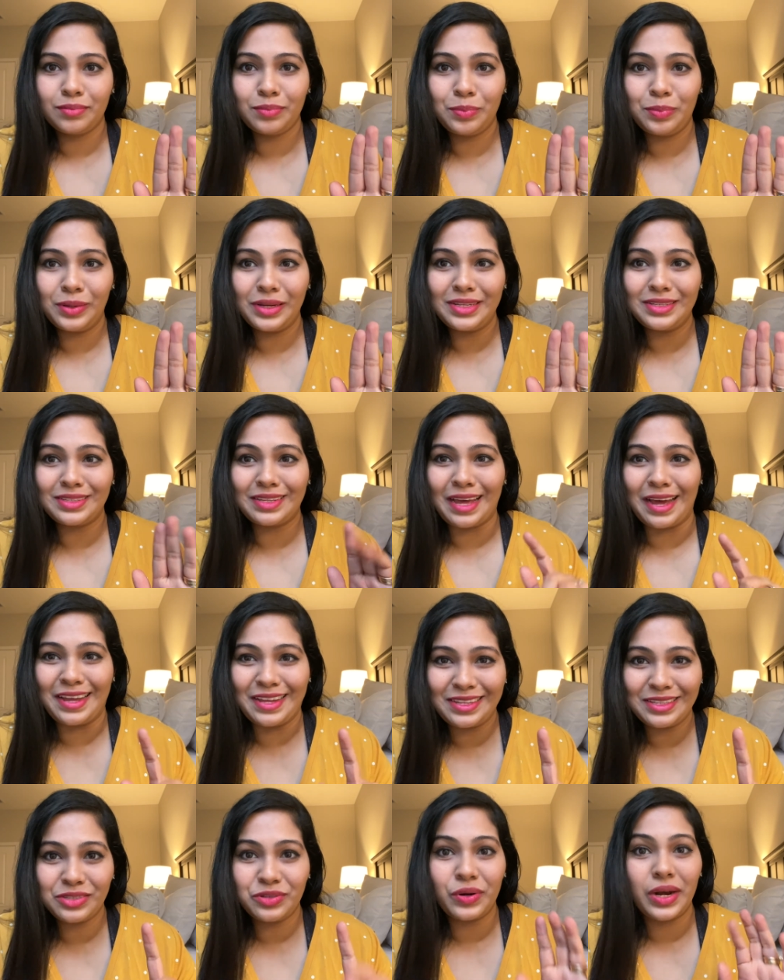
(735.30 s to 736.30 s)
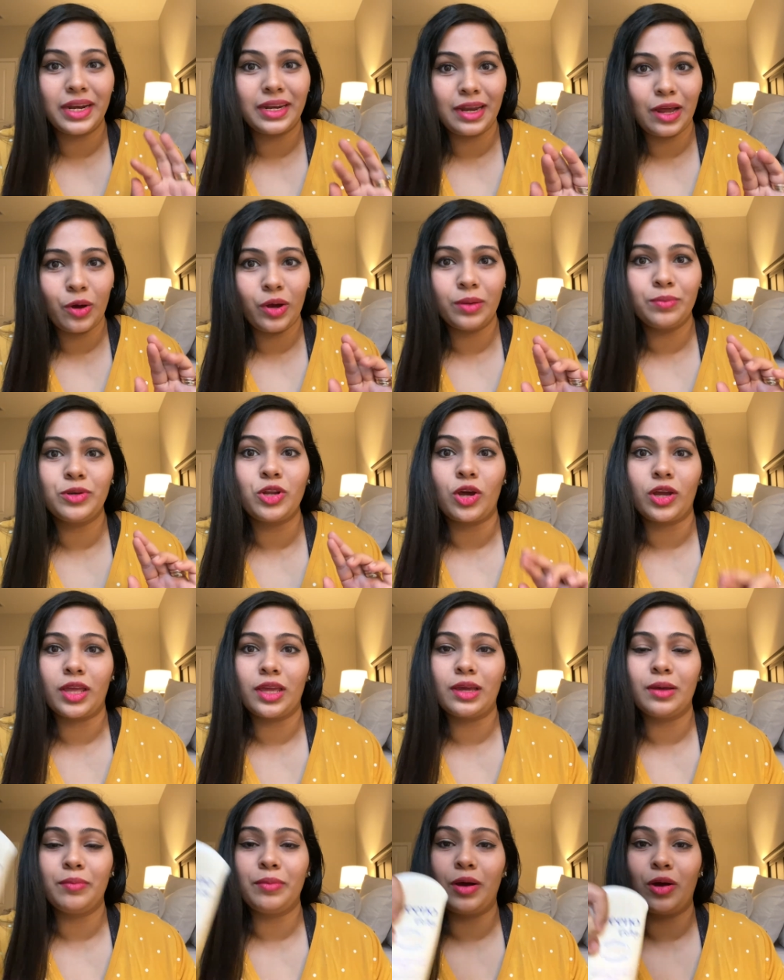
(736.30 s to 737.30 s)
please guys, right now I'm
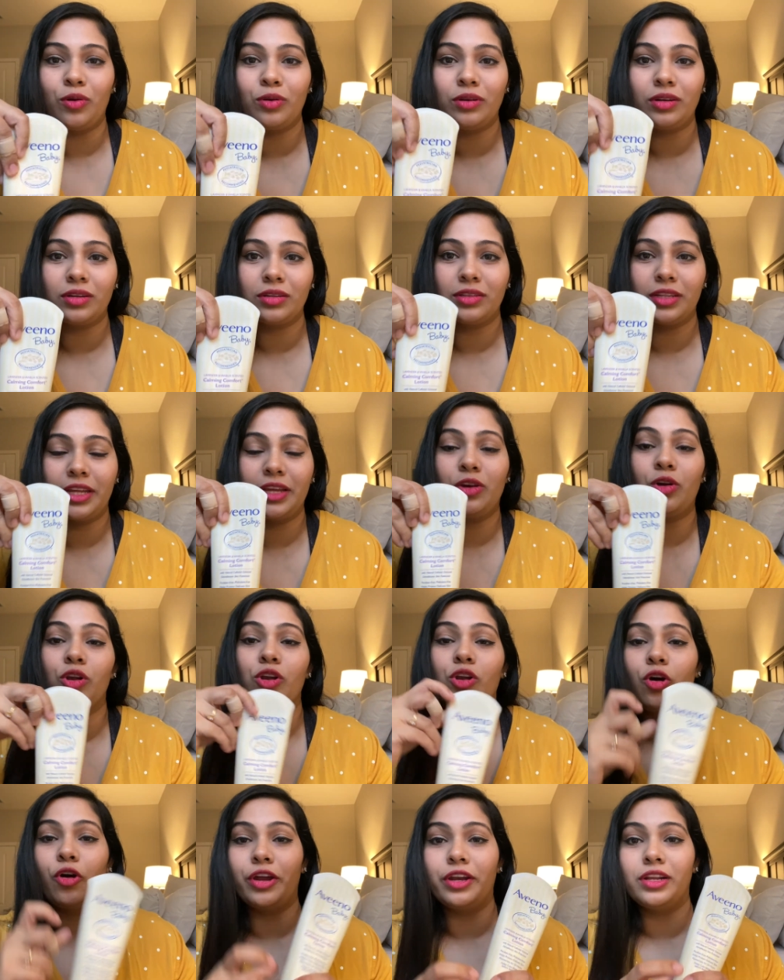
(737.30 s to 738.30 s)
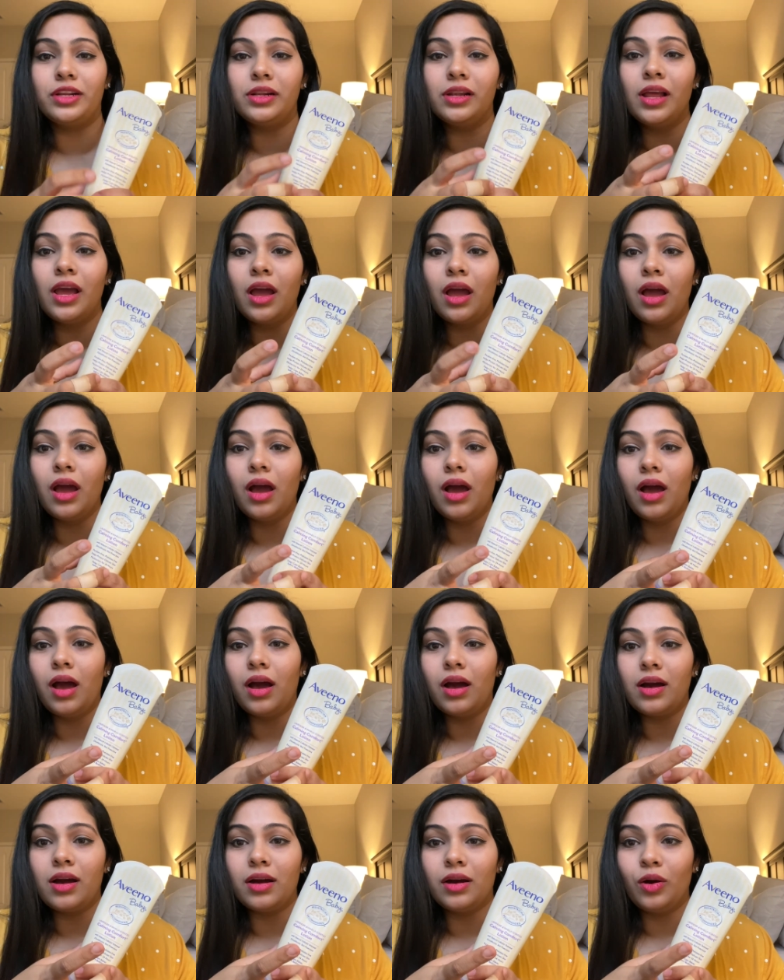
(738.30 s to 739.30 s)
talking about the colloidal
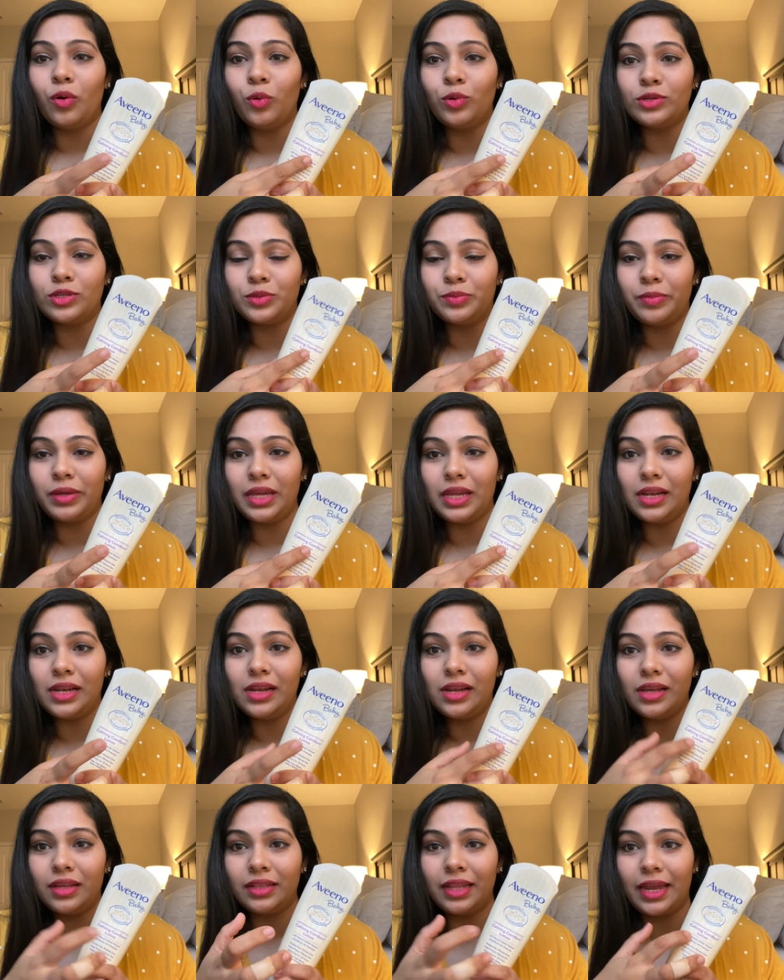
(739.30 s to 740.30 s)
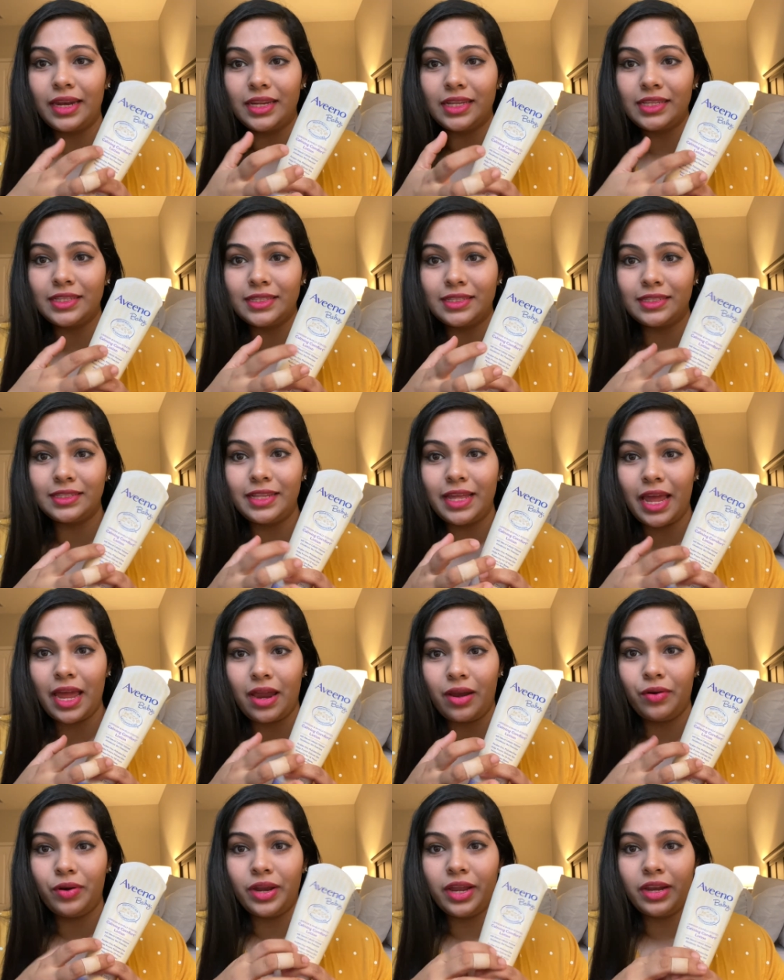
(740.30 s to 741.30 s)
oatmeal that is
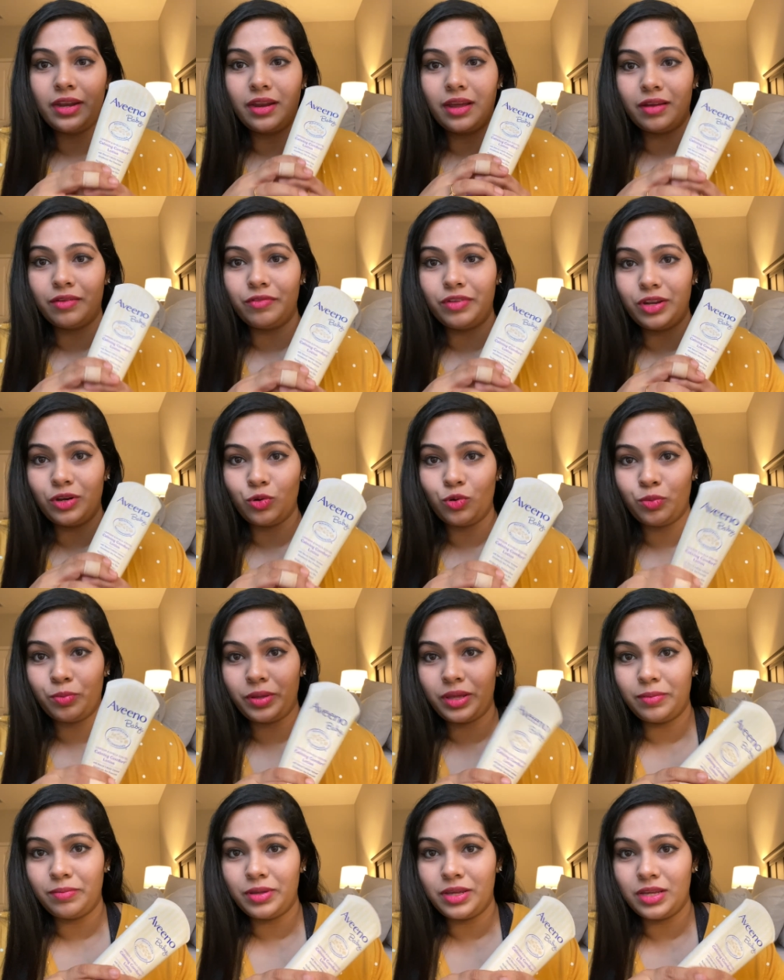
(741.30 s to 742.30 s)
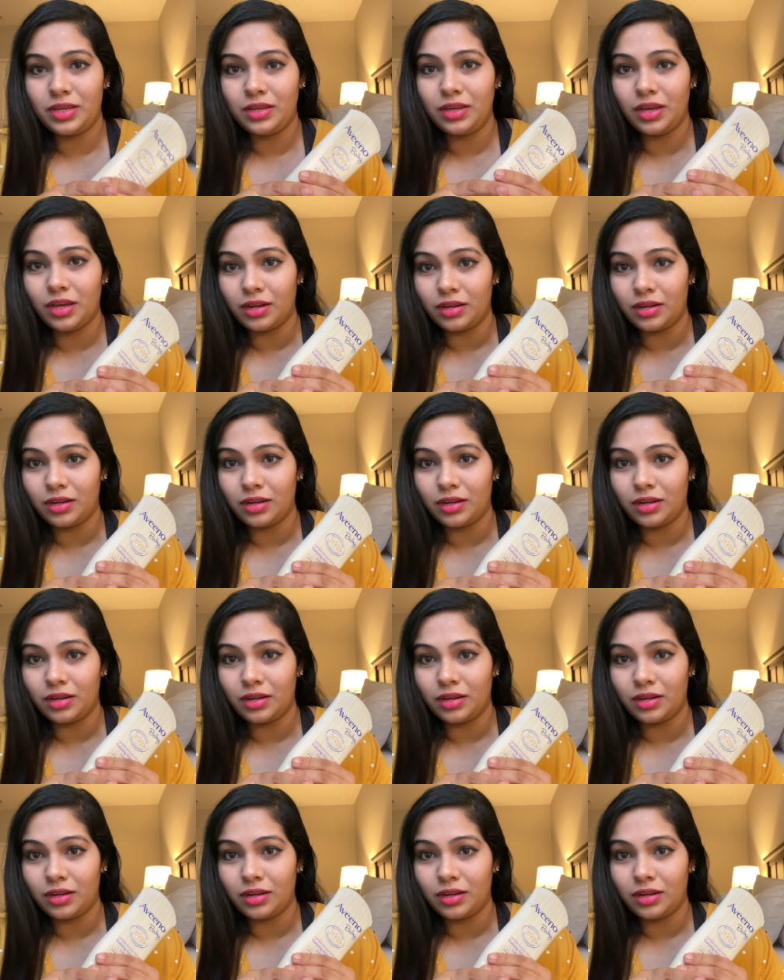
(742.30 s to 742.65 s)
there in Aveeno Baby